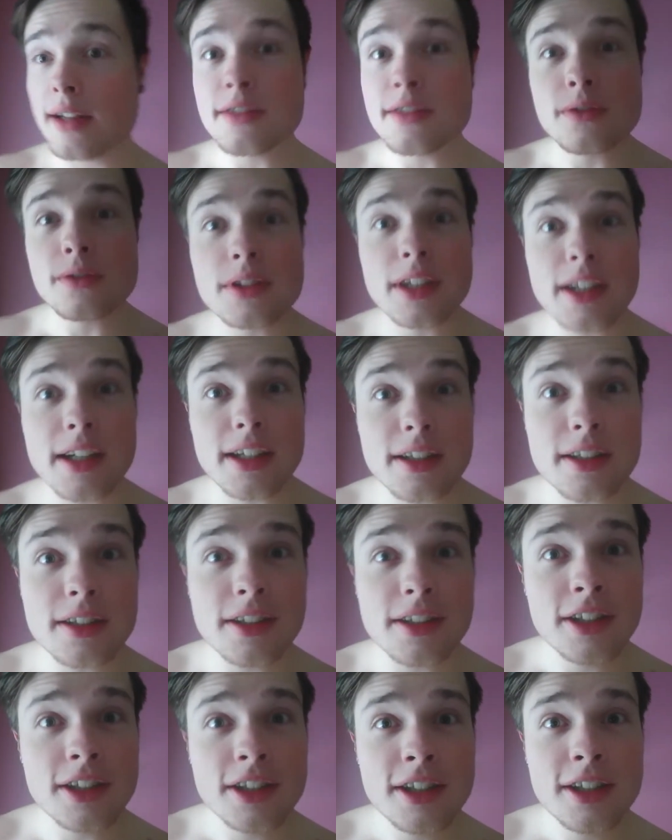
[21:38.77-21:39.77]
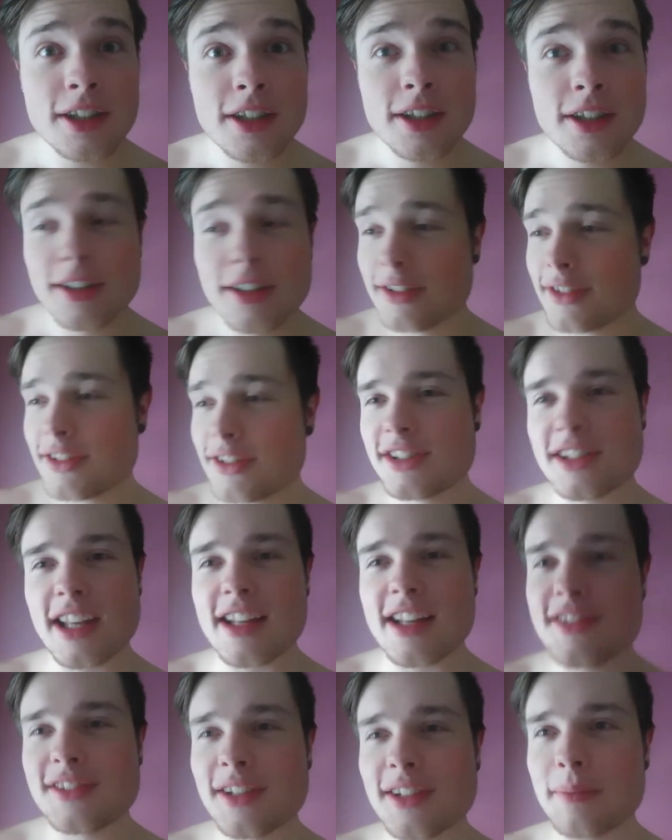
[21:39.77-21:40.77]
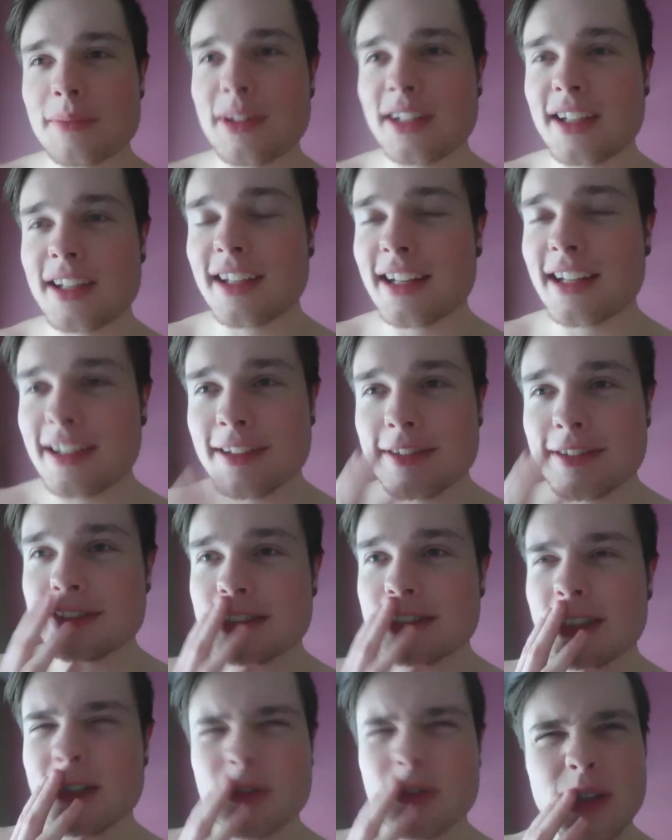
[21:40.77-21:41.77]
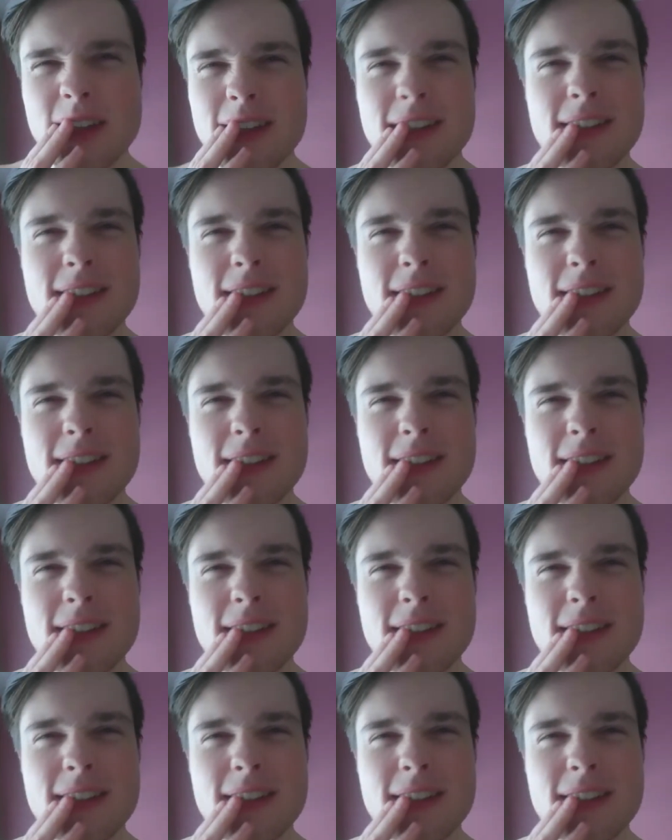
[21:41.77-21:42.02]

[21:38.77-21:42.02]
He was like, said something, and I was like, wait.